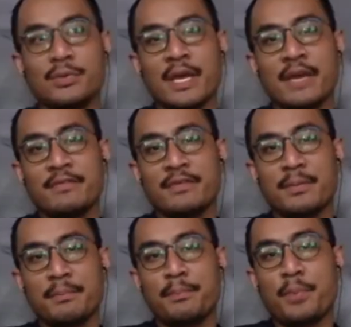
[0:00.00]
have
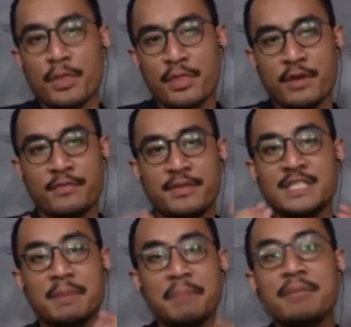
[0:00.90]
both of these
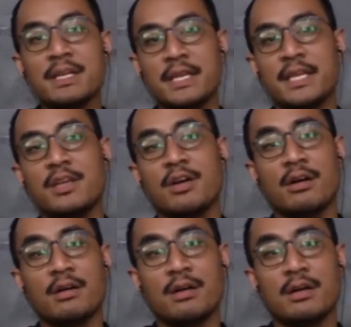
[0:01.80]
people in
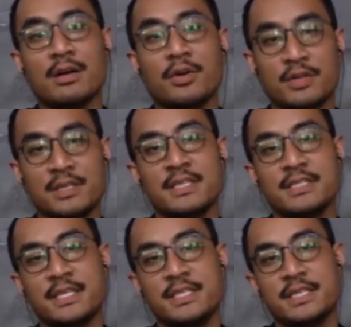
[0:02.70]
your
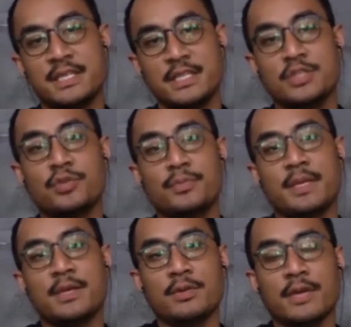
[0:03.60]
organization, it should
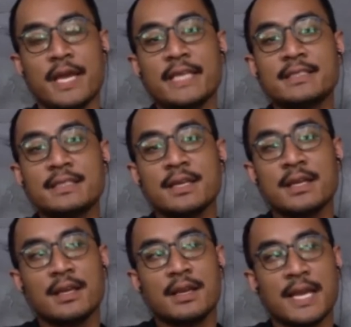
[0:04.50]
be good. As
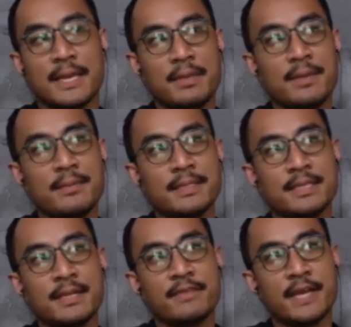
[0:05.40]
like me
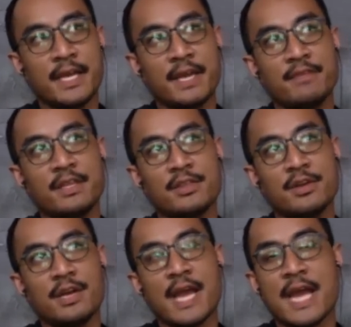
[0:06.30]
myself, I have the
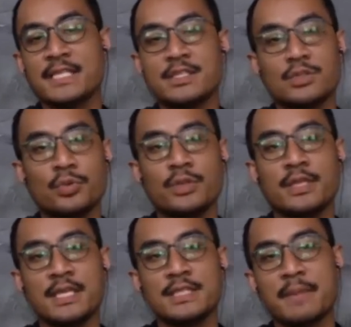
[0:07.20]
thought that I just do
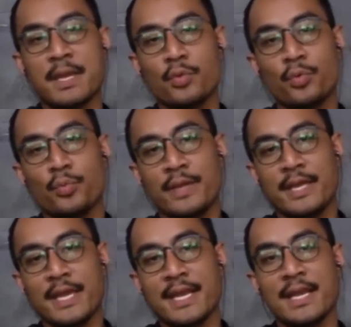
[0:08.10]
things my own way,
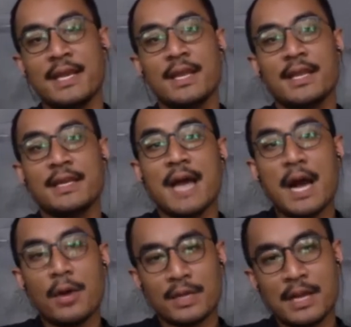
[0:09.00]
and then the
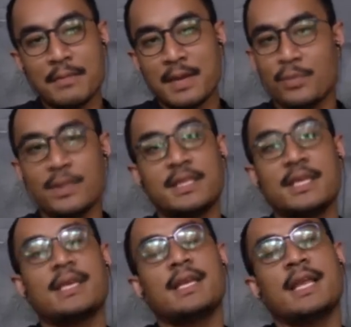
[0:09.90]
outcome I will think
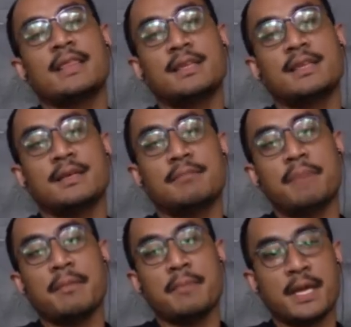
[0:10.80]
it later. But
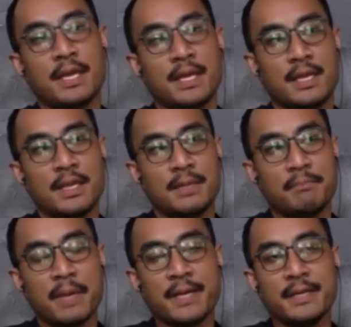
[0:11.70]
my
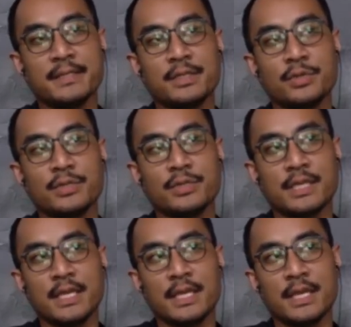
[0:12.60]
partner
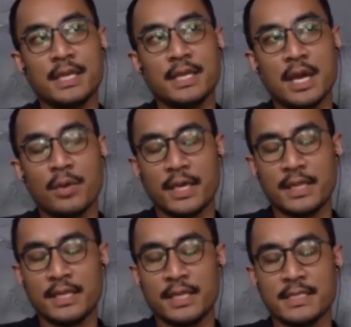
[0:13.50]
usually, how he
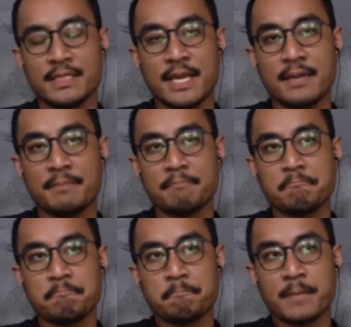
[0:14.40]
thinks is that
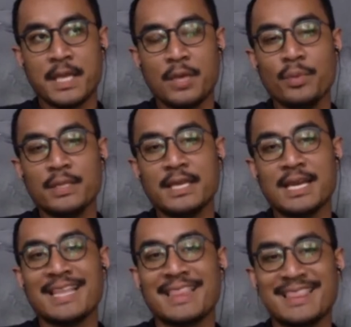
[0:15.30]
he will think like
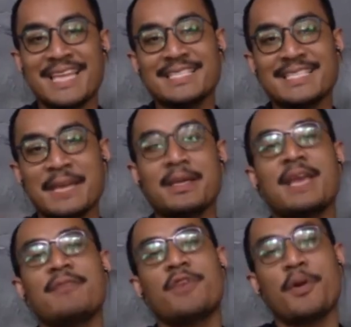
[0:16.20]
10 steps ahead
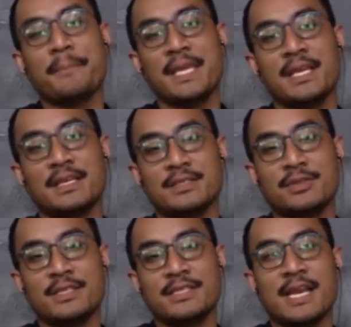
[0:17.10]
from me. So he
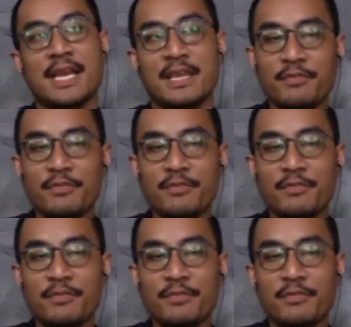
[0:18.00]
said like, if we